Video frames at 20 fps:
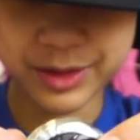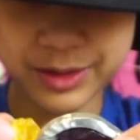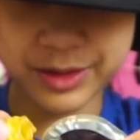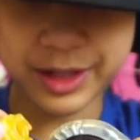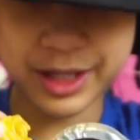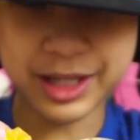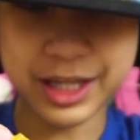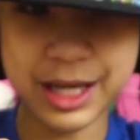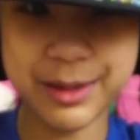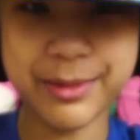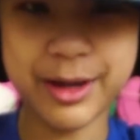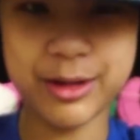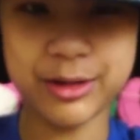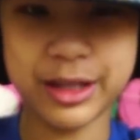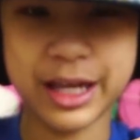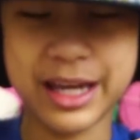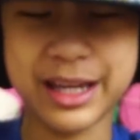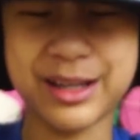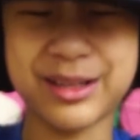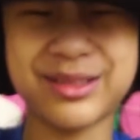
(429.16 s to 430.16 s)
They came out
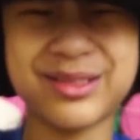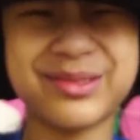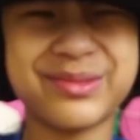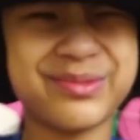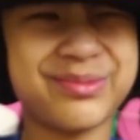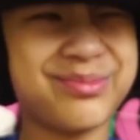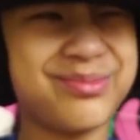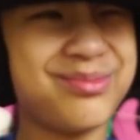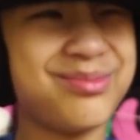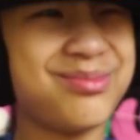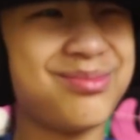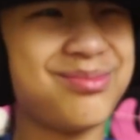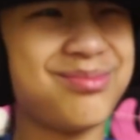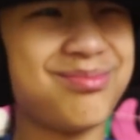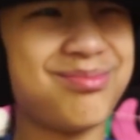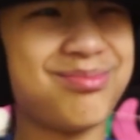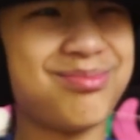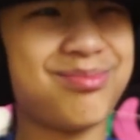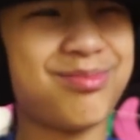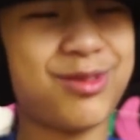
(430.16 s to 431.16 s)
like
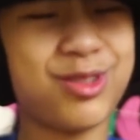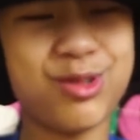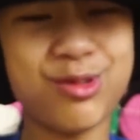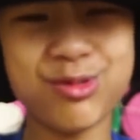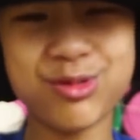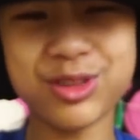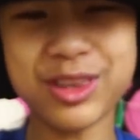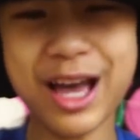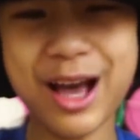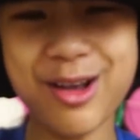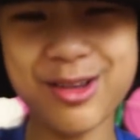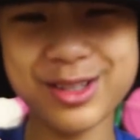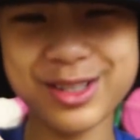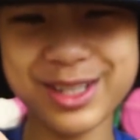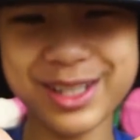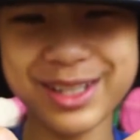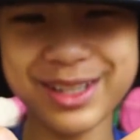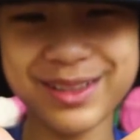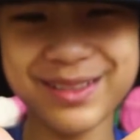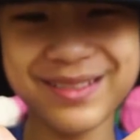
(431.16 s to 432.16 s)
two
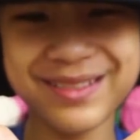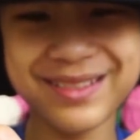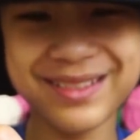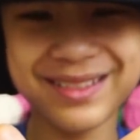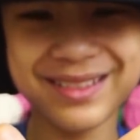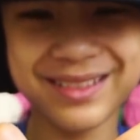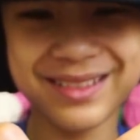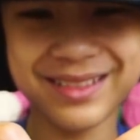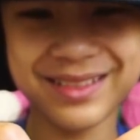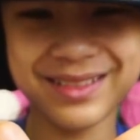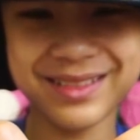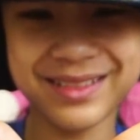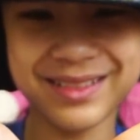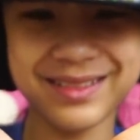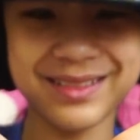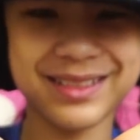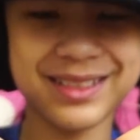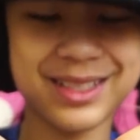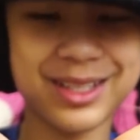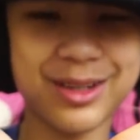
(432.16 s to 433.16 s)
thousand.
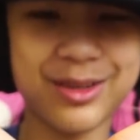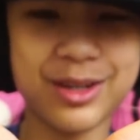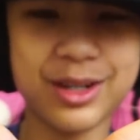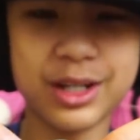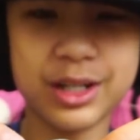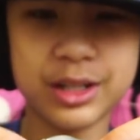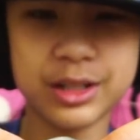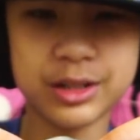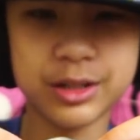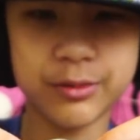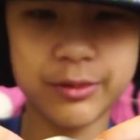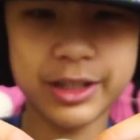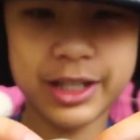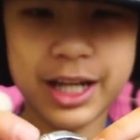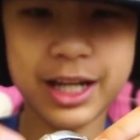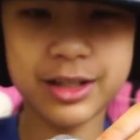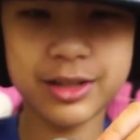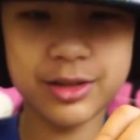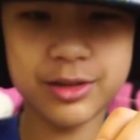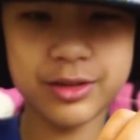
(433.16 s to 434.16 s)
So so what you
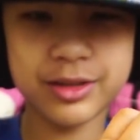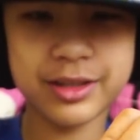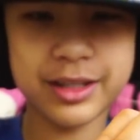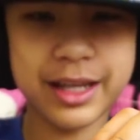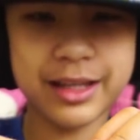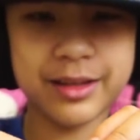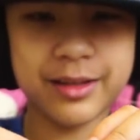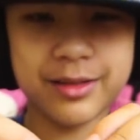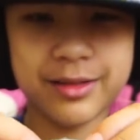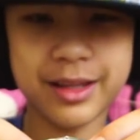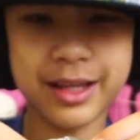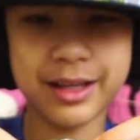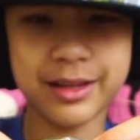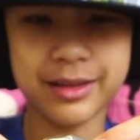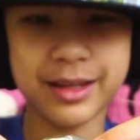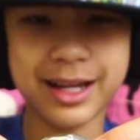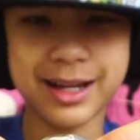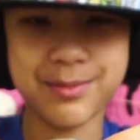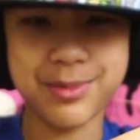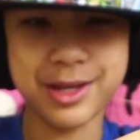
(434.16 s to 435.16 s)
gotta do is that there's like
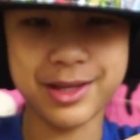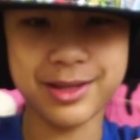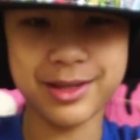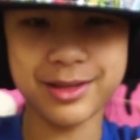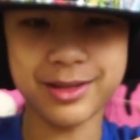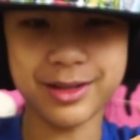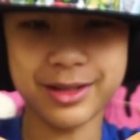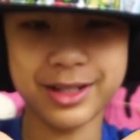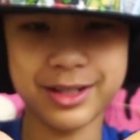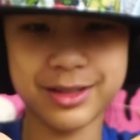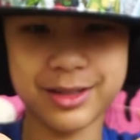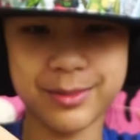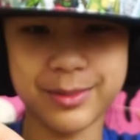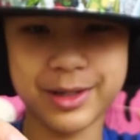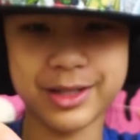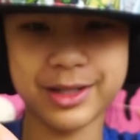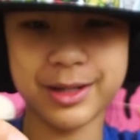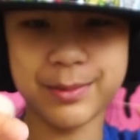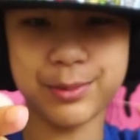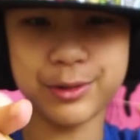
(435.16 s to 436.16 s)
a lot of pieces on here, so
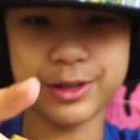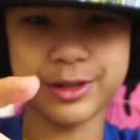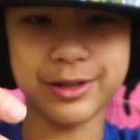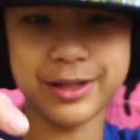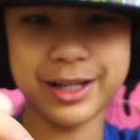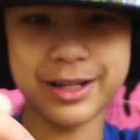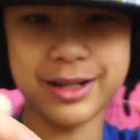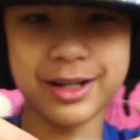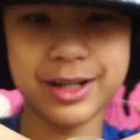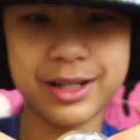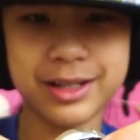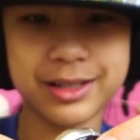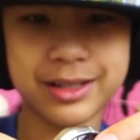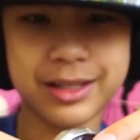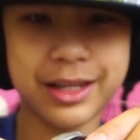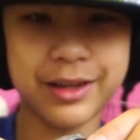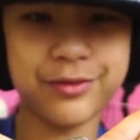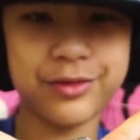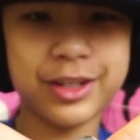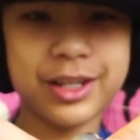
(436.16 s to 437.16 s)
make sure you put it together
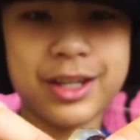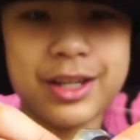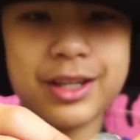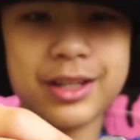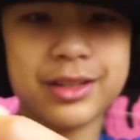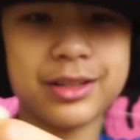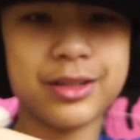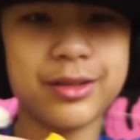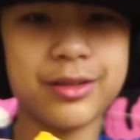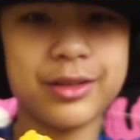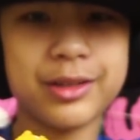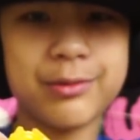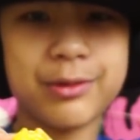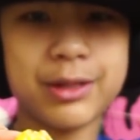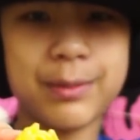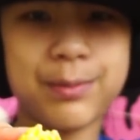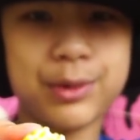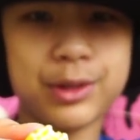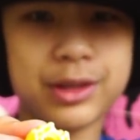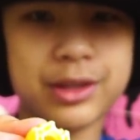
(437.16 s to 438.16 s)
safely. So you
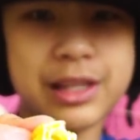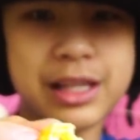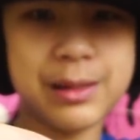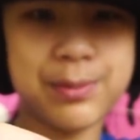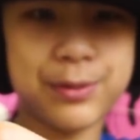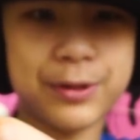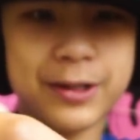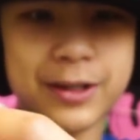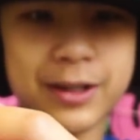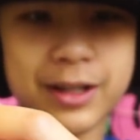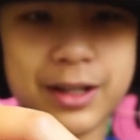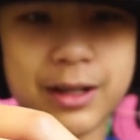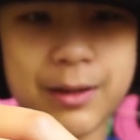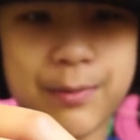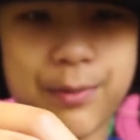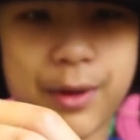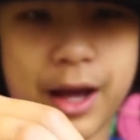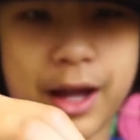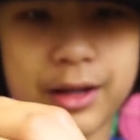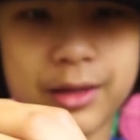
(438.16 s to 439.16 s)
wanna put this part in
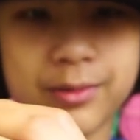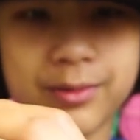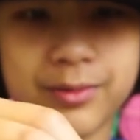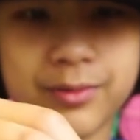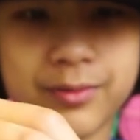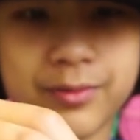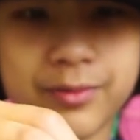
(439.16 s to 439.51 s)
the bottom.